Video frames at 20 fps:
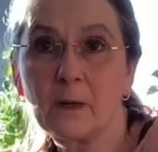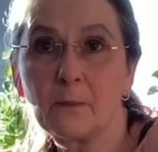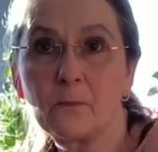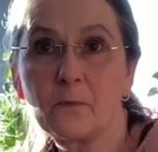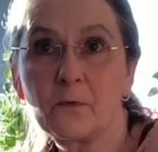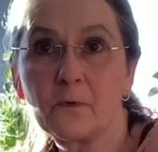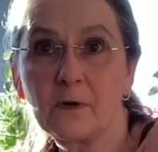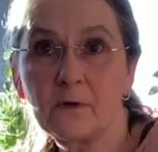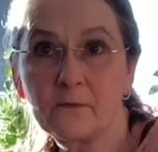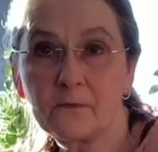
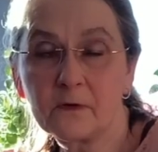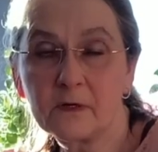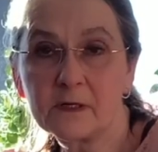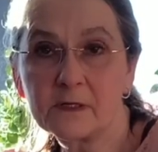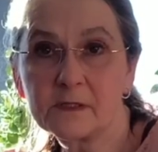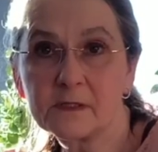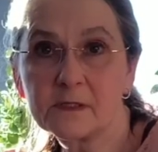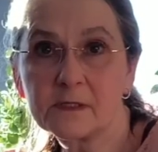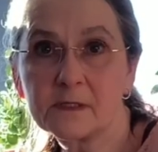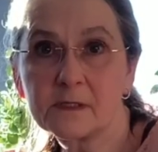
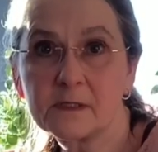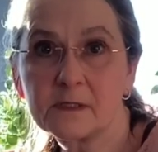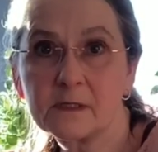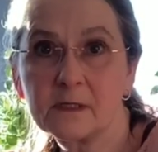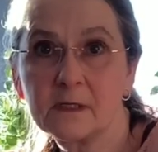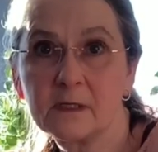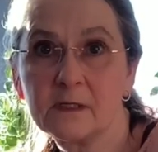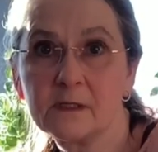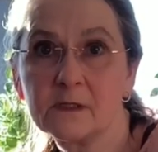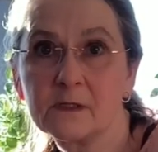preference
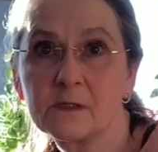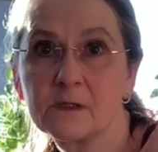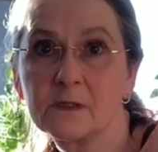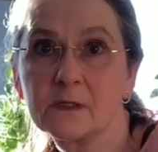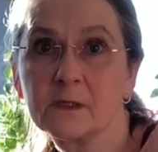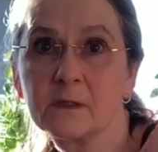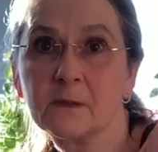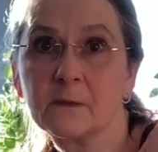is